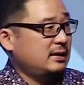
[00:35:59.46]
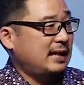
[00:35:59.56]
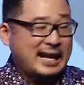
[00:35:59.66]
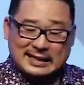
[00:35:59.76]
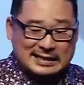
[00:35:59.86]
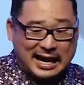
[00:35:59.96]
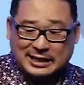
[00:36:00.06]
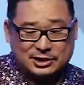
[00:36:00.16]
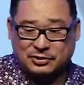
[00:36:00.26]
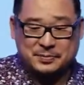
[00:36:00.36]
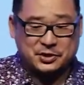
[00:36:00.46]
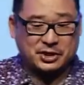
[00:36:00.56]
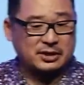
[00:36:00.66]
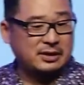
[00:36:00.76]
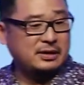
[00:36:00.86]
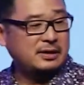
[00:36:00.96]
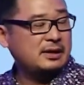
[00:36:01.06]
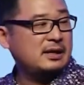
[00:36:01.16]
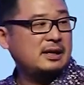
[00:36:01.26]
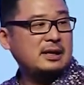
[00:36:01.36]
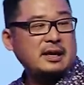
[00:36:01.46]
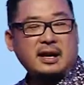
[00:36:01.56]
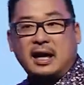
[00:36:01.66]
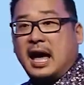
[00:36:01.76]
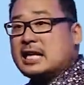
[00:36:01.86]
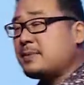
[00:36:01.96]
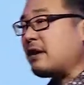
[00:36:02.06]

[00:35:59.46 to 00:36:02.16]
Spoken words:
That is not scripture. As